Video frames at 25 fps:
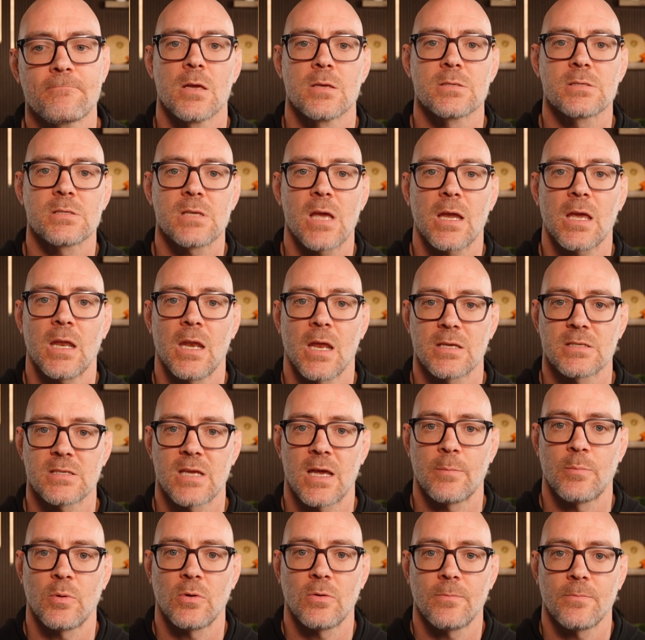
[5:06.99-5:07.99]
Second
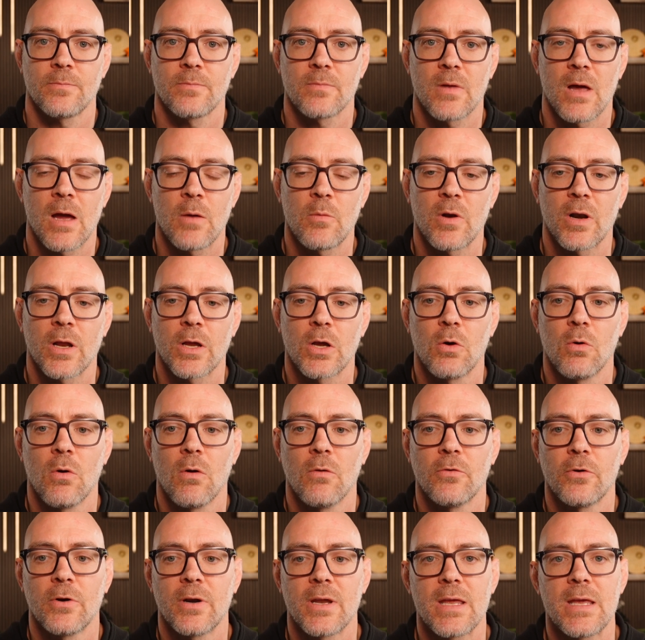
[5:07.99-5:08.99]
example I want to go
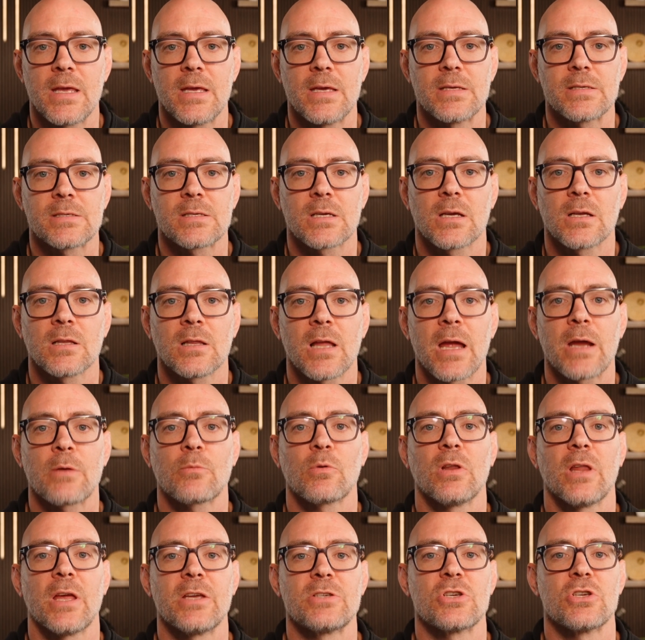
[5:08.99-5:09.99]
over is
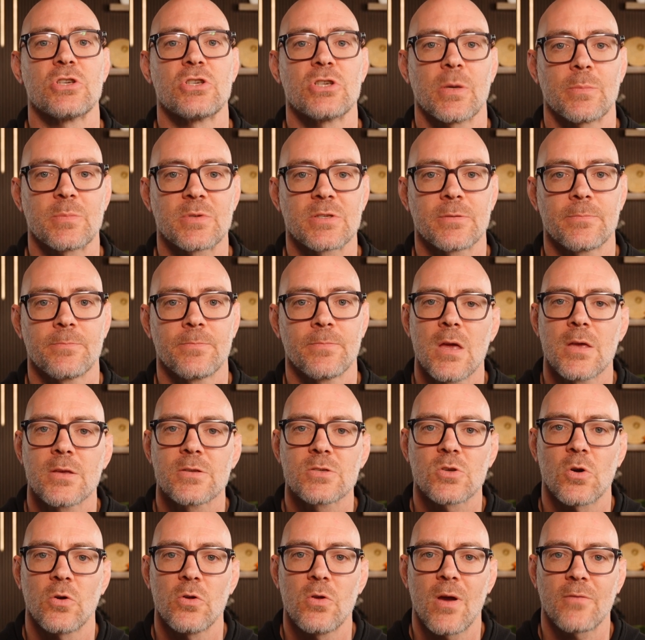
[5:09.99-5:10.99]
client relationships.
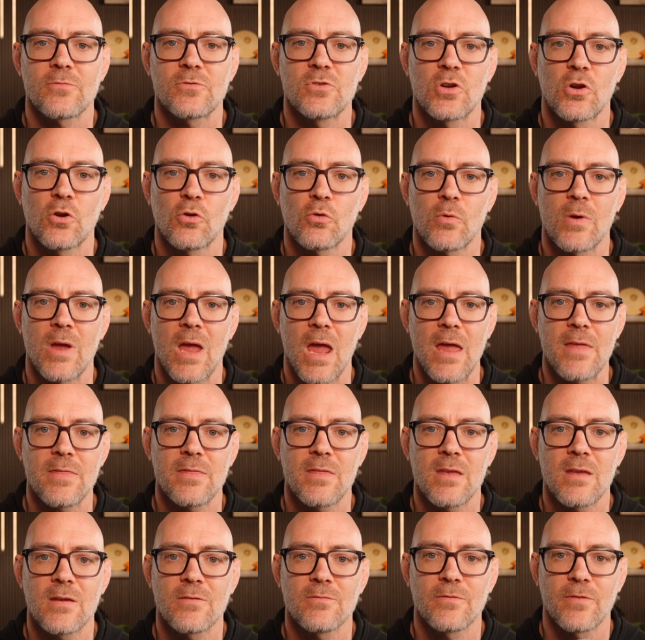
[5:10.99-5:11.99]
So you have to create
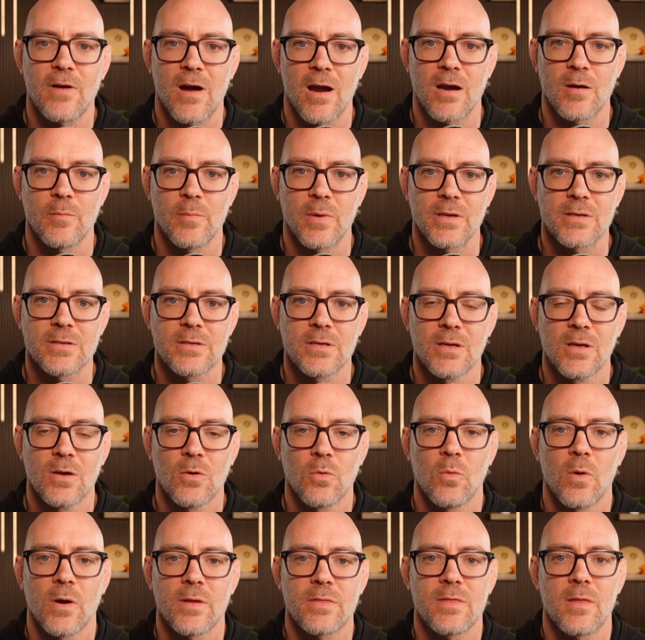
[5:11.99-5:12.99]
the environment
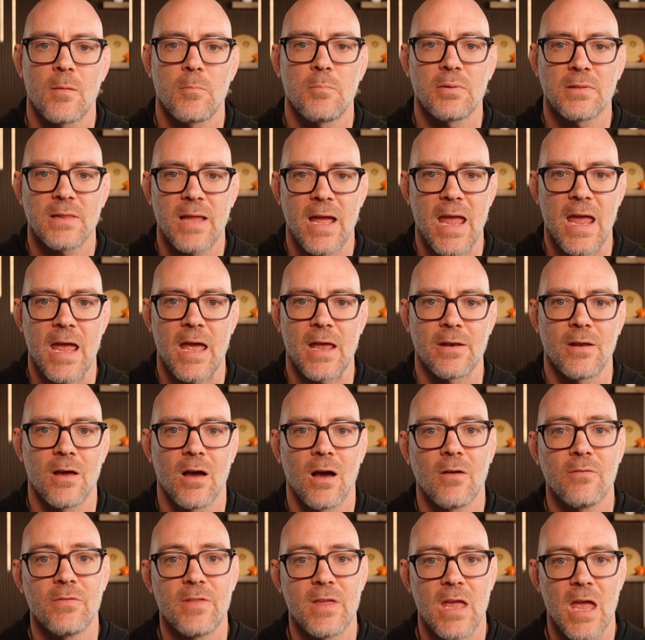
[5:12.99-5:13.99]
with the plan
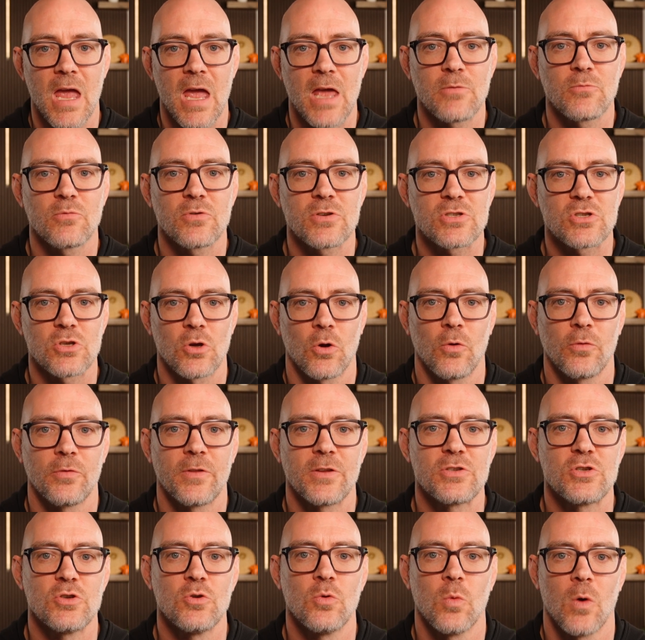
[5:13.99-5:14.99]
of the end result
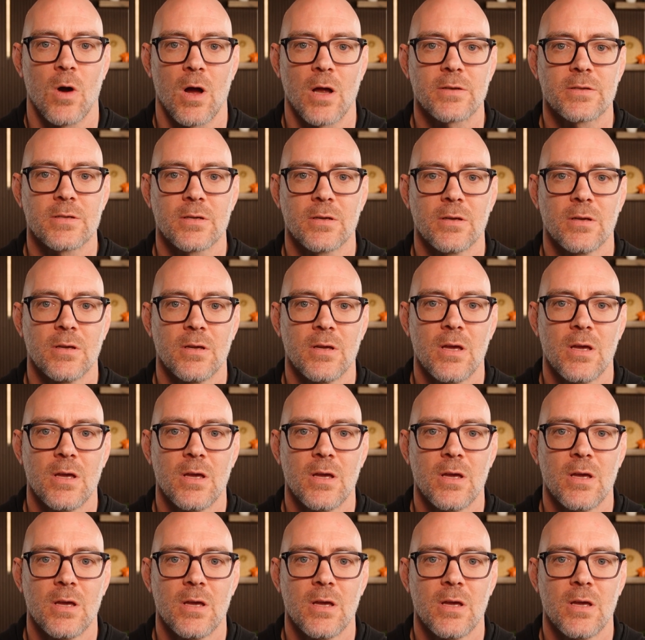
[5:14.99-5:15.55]
that you want.